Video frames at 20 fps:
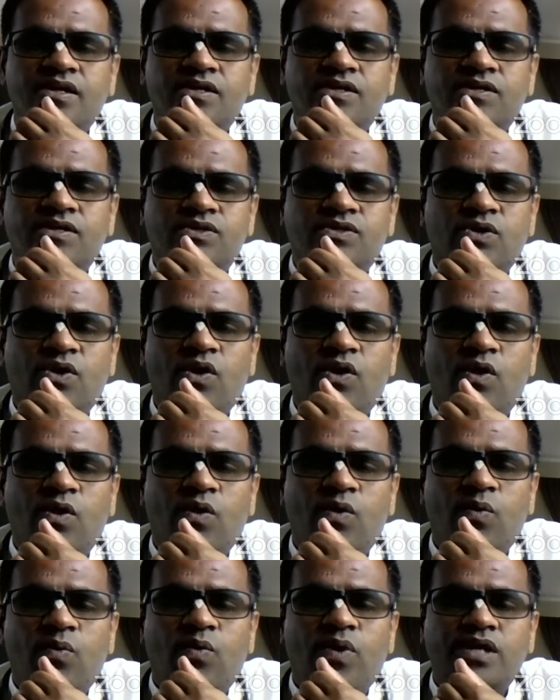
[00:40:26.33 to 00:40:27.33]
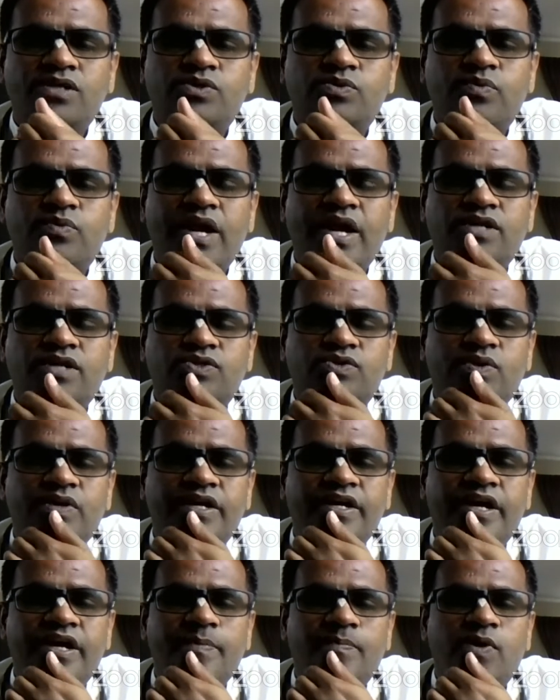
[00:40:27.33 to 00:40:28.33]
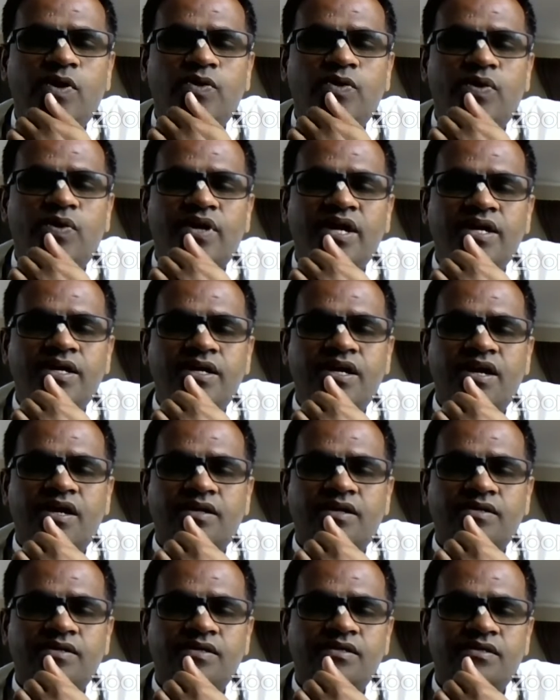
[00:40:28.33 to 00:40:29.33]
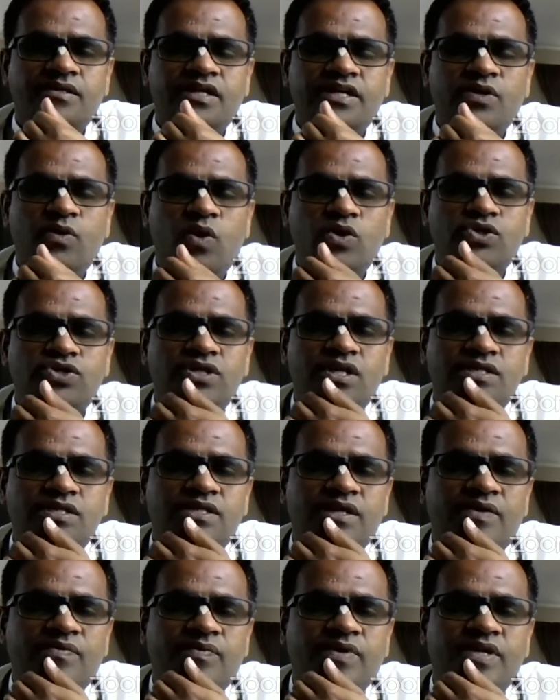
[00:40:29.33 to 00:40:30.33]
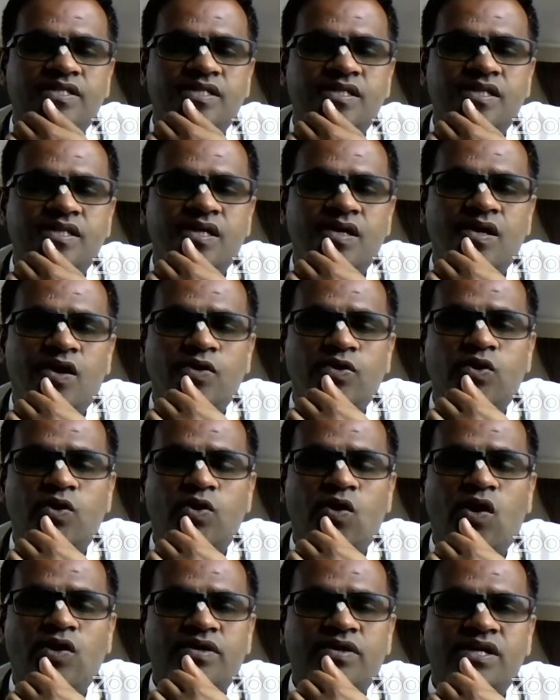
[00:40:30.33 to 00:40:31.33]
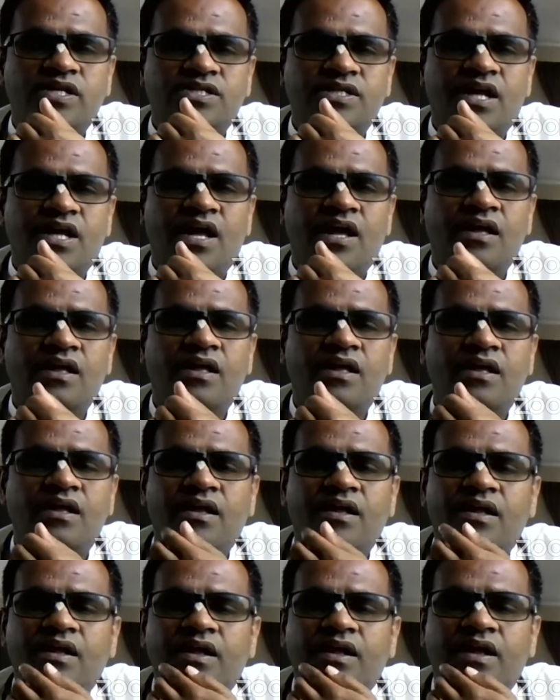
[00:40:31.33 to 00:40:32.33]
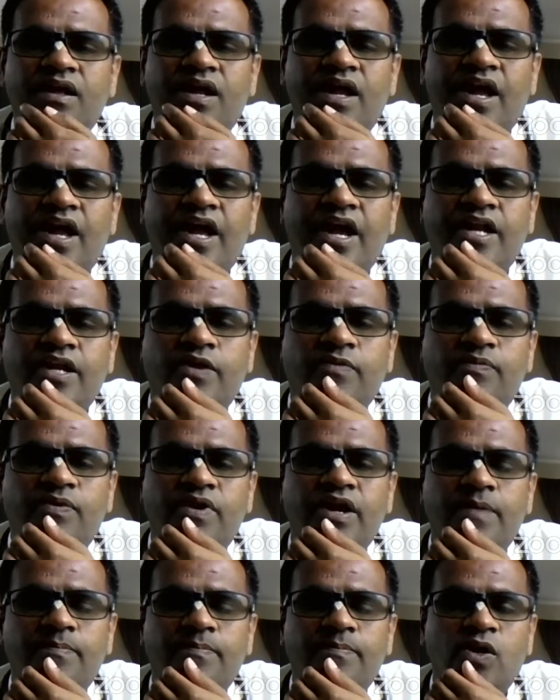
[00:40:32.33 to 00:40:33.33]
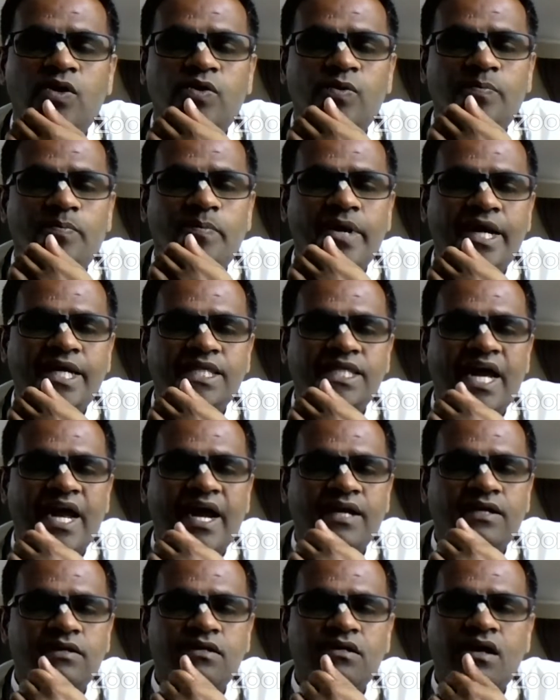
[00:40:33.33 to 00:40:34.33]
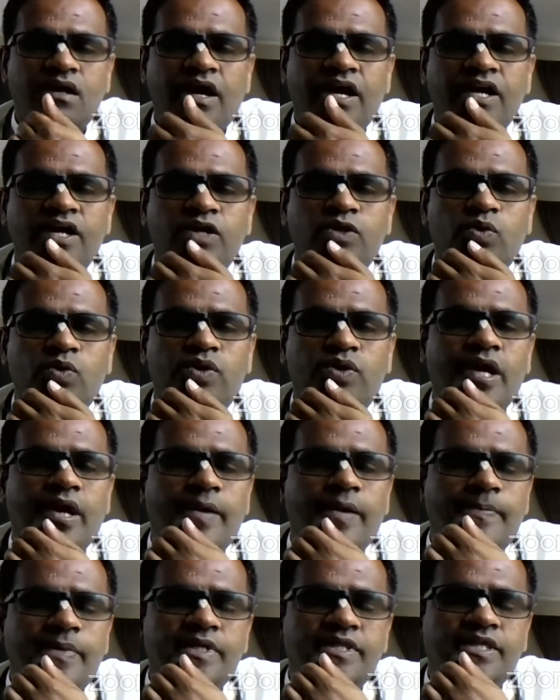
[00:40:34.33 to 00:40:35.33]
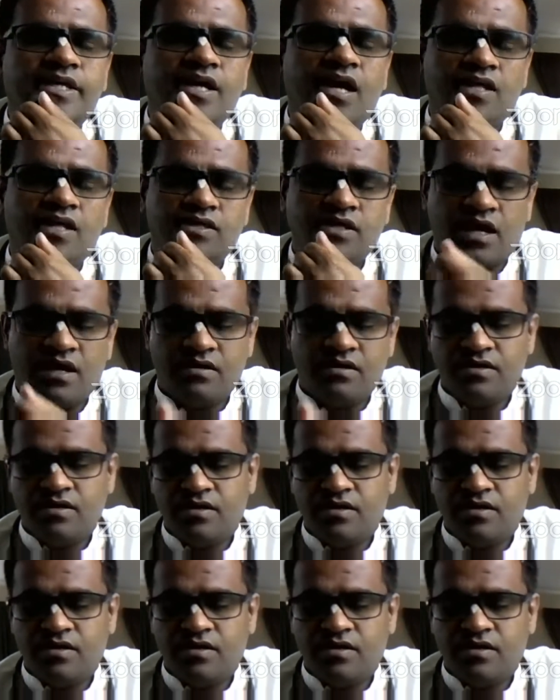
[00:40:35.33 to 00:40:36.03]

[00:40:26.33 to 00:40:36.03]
So once we actually able to render the devotional service unto Lord Krishna, and if we able to make that Ahetuki Apratihata,